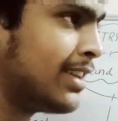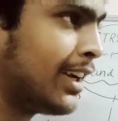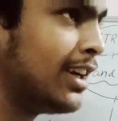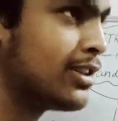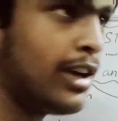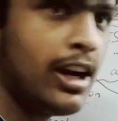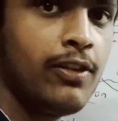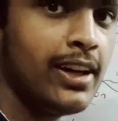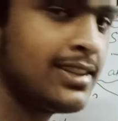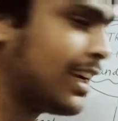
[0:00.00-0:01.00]
seconds, not
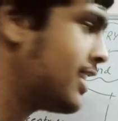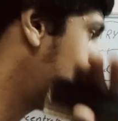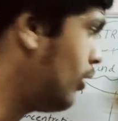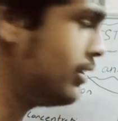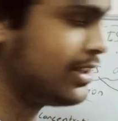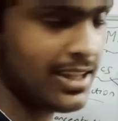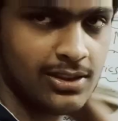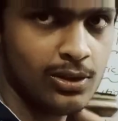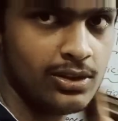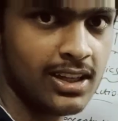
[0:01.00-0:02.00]
5 seconds. So
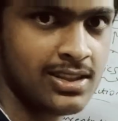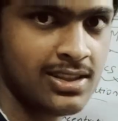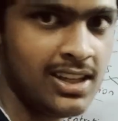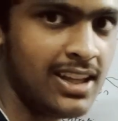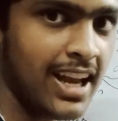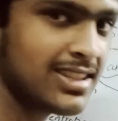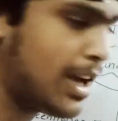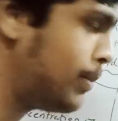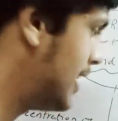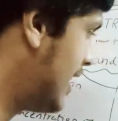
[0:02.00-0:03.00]
just see the
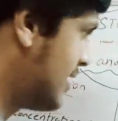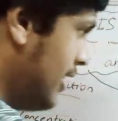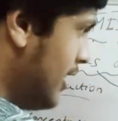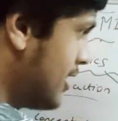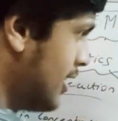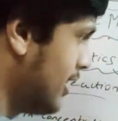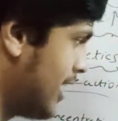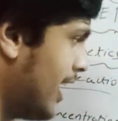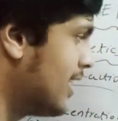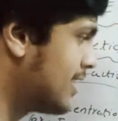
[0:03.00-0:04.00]
example, that's it. It's
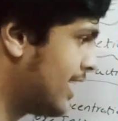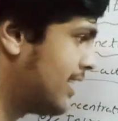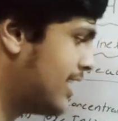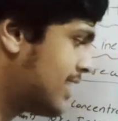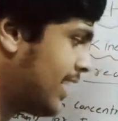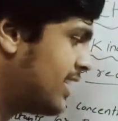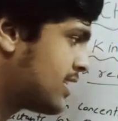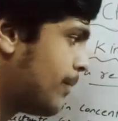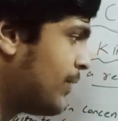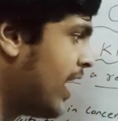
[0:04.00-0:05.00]
taking 10
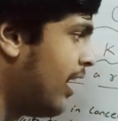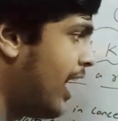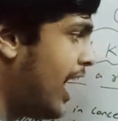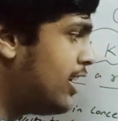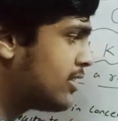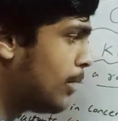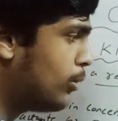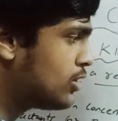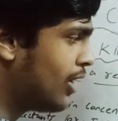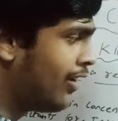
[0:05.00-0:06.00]
seconds. And
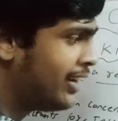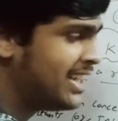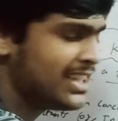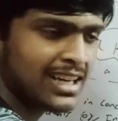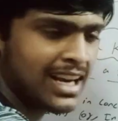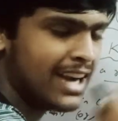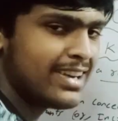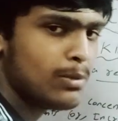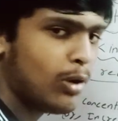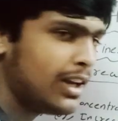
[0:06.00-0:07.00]
suppose you have initial
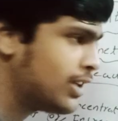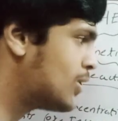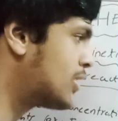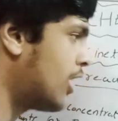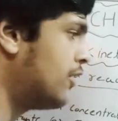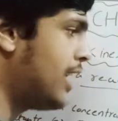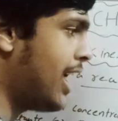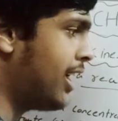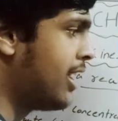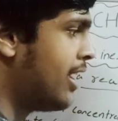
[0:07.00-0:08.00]
100 molecules of
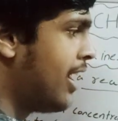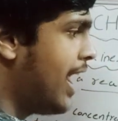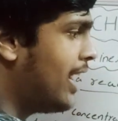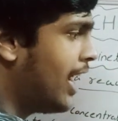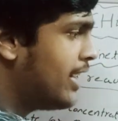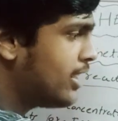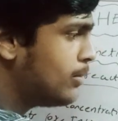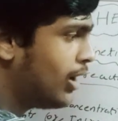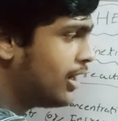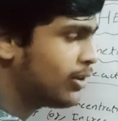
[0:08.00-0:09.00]
A and
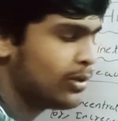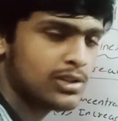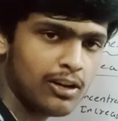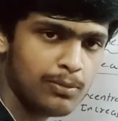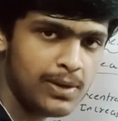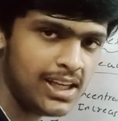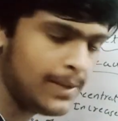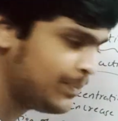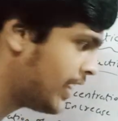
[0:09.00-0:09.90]
100 molecules of B,